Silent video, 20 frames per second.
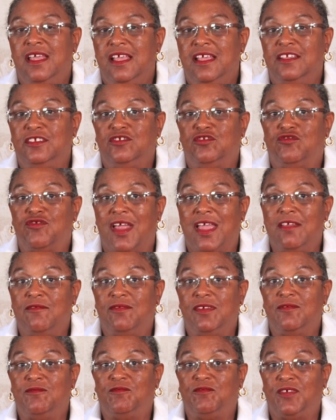is
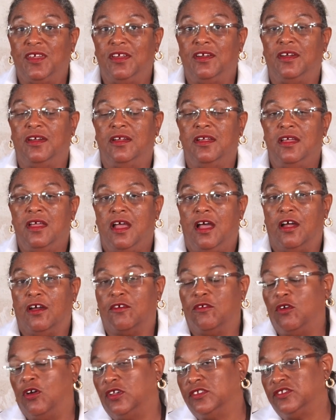driving fear
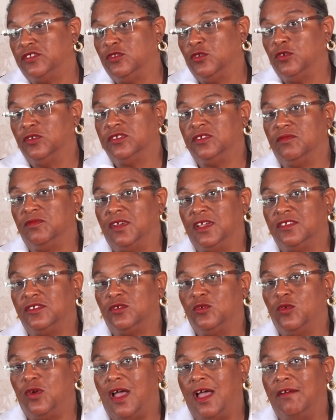across those of us
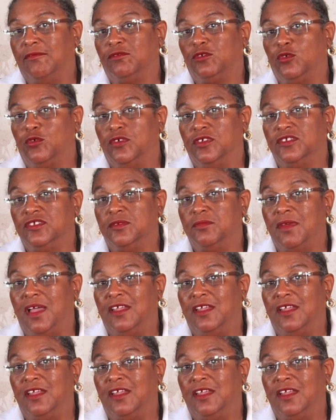who have tourism